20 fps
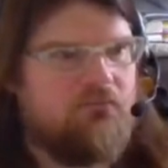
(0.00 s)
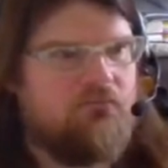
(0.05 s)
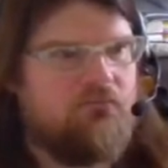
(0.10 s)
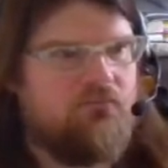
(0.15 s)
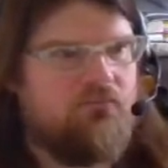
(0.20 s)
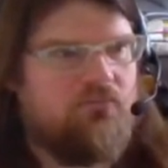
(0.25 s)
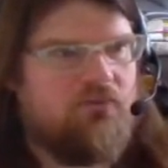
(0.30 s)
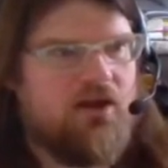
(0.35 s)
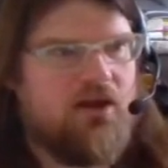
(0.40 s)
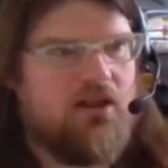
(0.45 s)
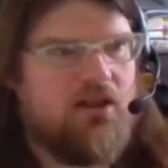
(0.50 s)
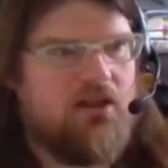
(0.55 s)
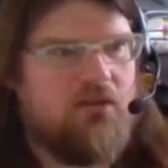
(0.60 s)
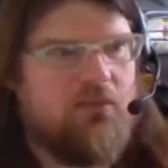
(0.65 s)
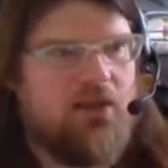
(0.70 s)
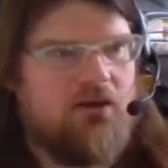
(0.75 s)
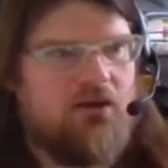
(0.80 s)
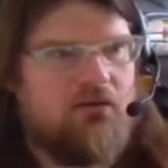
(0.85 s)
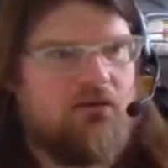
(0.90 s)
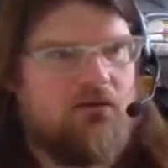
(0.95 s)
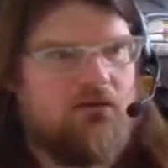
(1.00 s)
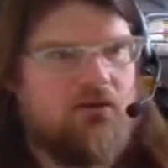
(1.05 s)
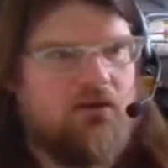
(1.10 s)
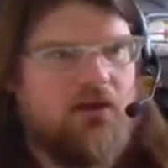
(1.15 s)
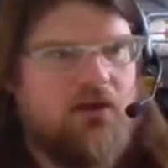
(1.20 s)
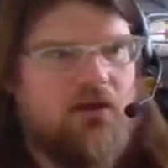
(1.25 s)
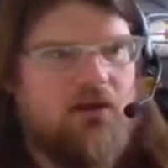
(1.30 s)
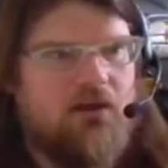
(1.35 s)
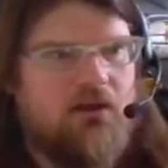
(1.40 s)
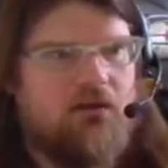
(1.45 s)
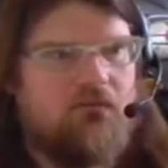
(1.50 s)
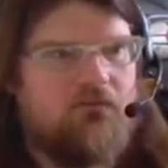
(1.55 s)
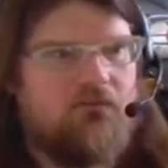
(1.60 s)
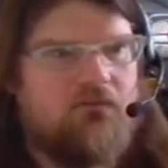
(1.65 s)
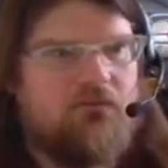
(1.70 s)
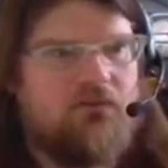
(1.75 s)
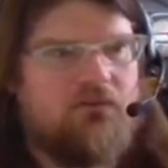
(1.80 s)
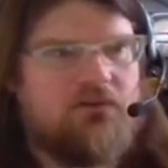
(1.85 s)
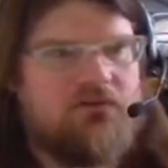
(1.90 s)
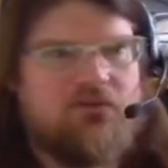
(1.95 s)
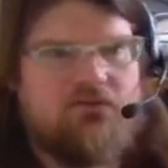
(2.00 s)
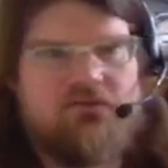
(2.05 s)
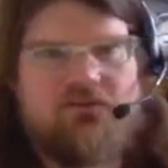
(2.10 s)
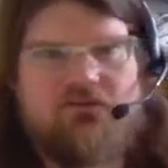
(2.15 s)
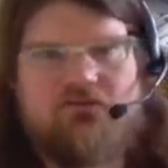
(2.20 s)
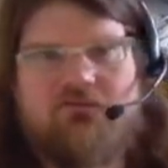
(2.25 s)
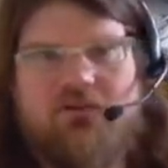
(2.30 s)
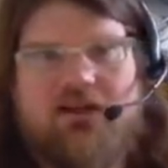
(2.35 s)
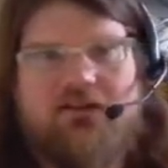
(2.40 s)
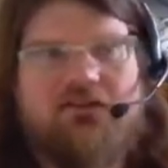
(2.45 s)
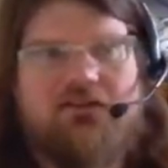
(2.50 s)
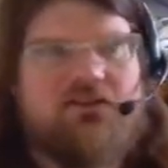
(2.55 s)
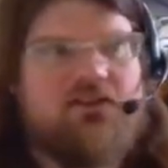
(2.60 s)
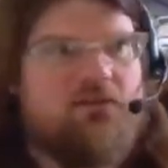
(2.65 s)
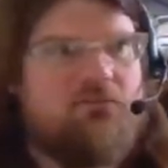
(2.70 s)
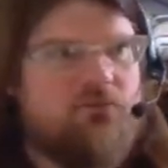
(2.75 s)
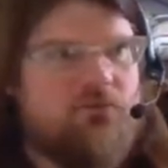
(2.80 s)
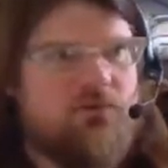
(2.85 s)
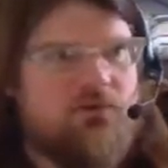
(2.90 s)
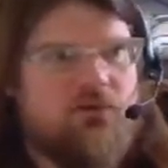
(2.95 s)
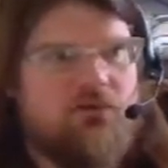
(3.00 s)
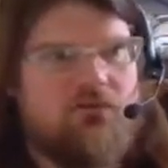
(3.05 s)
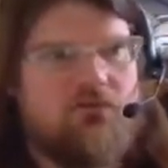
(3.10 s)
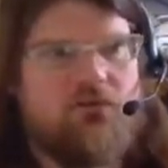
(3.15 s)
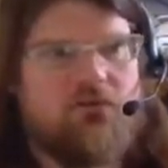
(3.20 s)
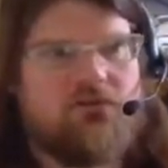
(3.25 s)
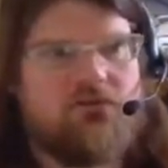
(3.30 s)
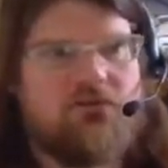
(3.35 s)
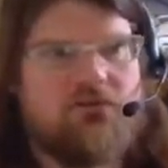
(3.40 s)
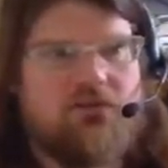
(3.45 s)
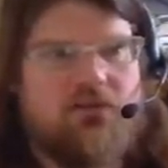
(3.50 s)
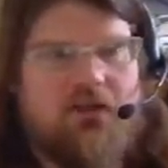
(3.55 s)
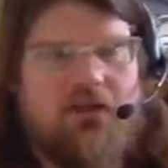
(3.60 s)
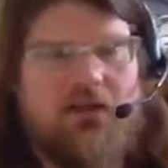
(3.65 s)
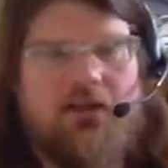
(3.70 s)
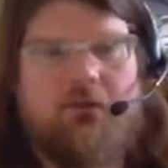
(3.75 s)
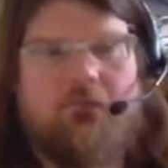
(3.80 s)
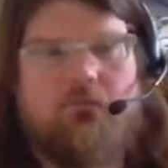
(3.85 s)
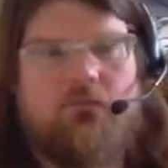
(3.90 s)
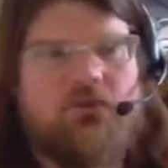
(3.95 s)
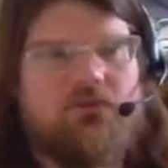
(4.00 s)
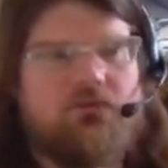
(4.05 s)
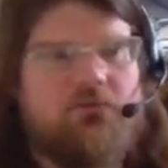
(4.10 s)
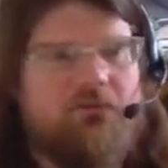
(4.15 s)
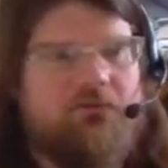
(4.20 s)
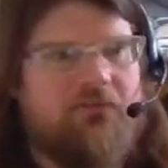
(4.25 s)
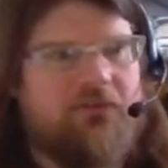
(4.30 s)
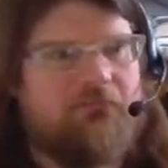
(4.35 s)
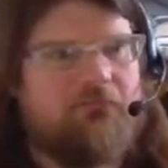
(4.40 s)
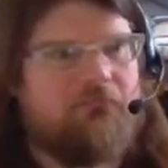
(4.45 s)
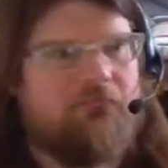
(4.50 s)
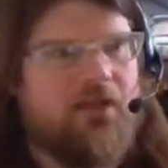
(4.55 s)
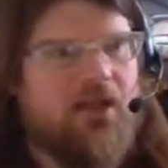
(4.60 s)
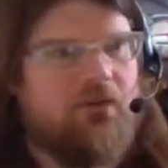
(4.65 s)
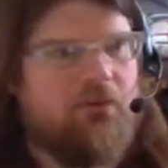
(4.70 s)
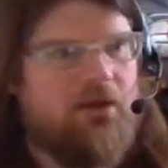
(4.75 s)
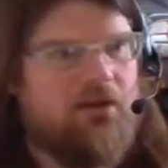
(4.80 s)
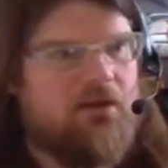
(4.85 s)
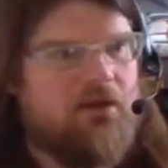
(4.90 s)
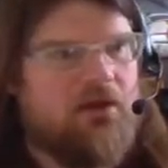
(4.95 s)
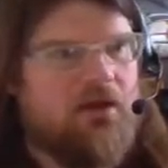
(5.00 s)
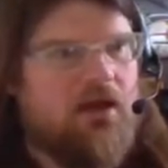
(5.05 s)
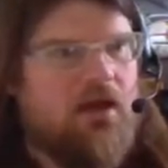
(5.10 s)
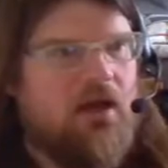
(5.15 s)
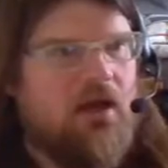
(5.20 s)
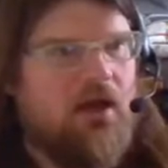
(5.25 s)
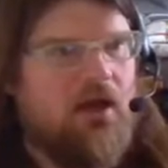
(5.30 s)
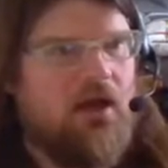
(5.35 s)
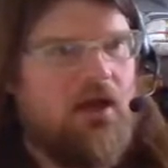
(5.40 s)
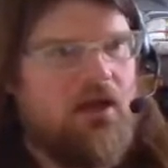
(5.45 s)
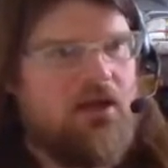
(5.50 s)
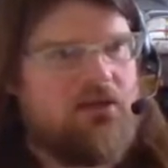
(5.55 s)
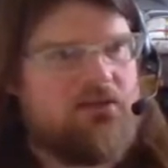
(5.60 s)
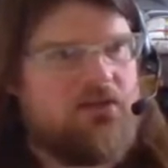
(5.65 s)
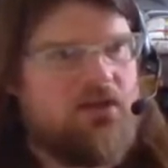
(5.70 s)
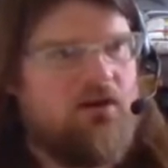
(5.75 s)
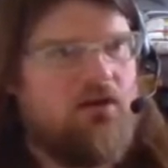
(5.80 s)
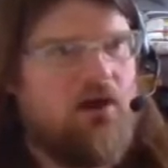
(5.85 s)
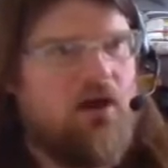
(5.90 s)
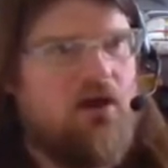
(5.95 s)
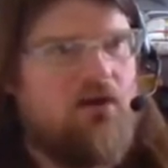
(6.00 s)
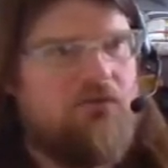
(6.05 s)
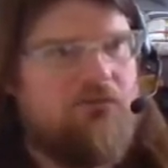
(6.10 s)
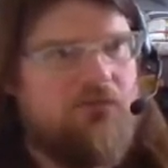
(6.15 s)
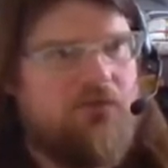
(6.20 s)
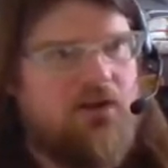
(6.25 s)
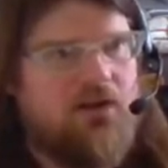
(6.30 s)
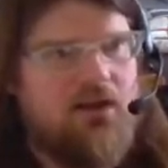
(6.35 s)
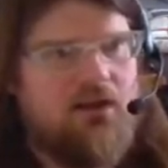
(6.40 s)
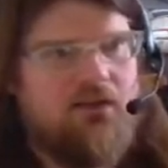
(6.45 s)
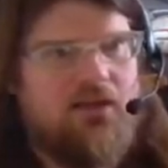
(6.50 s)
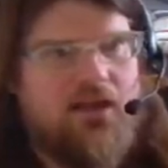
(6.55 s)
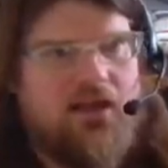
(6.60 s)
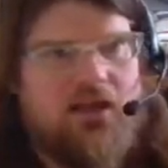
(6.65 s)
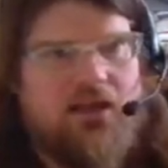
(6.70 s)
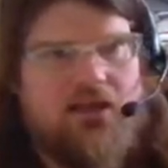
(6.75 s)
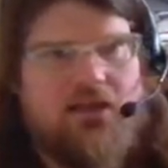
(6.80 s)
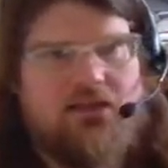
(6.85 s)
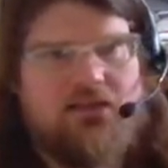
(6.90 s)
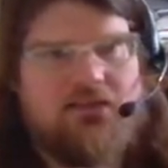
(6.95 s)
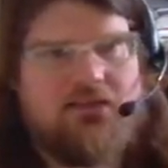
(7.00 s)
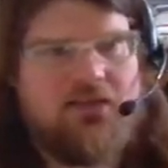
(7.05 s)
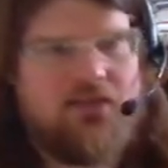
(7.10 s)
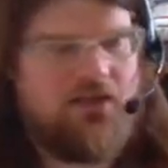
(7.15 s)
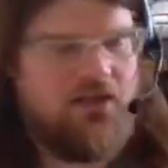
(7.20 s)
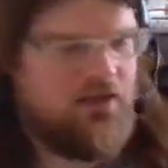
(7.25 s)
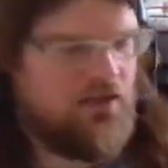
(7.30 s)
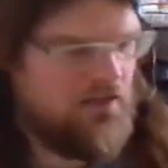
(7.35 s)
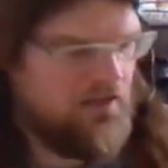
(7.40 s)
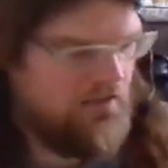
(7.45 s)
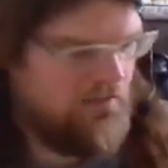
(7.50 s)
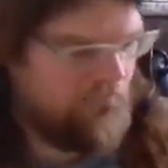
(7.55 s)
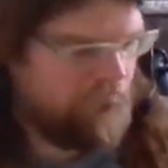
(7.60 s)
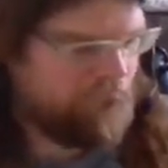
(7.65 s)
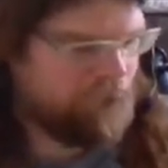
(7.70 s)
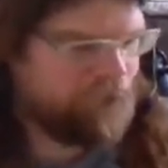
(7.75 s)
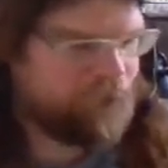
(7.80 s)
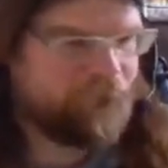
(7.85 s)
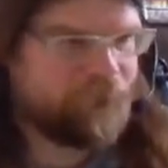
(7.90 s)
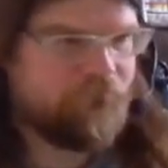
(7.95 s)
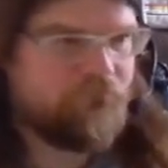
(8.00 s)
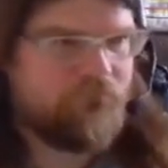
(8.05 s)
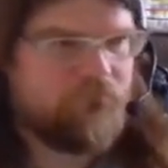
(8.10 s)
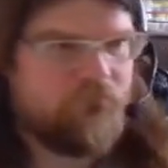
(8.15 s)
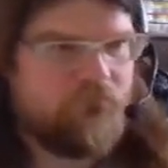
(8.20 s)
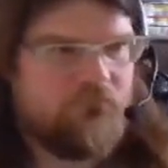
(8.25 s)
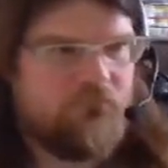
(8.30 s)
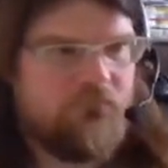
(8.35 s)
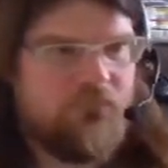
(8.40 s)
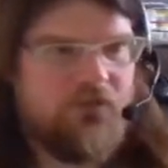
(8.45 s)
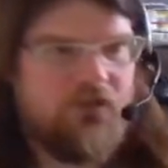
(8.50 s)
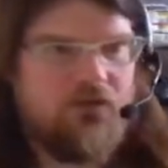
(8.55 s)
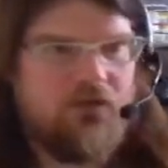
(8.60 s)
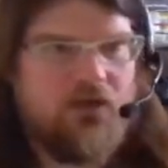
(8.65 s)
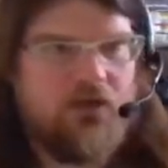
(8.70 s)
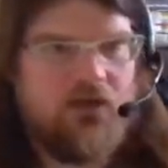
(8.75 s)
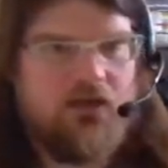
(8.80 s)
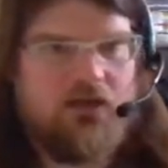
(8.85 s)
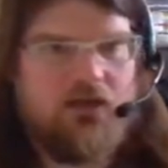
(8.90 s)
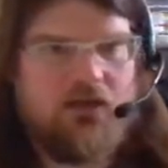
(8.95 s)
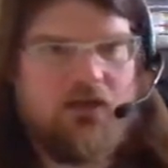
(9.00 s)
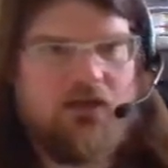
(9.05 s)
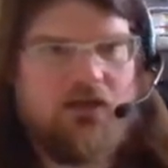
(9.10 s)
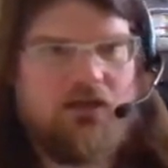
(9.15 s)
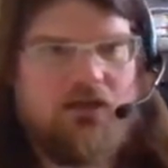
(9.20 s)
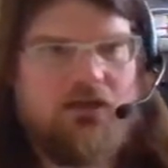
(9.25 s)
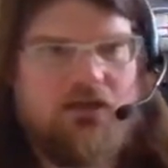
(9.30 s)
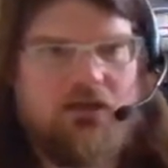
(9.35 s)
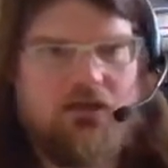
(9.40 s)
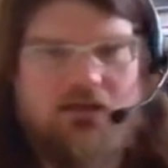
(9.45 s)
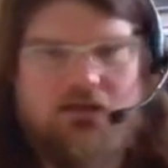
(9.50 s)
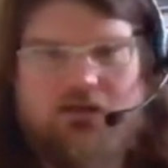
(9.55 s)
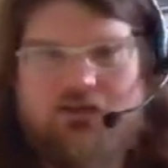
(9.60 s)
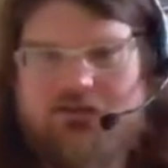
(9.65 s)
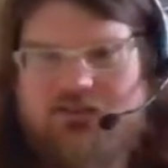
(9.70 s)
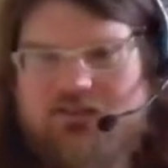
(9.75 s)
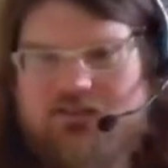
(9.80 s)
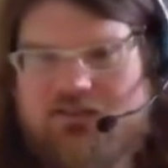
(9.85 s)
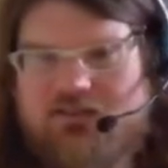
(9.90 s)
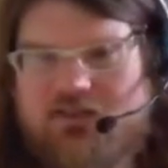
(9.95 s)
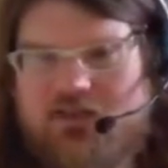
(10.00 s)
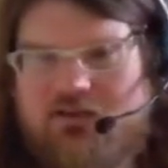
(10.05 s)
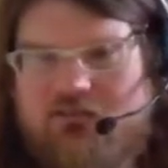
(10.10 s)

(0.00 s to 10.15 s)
bring them in. So just drag the Teams window across, which would be fun. Anyway, so hopefully that is the. I'll just get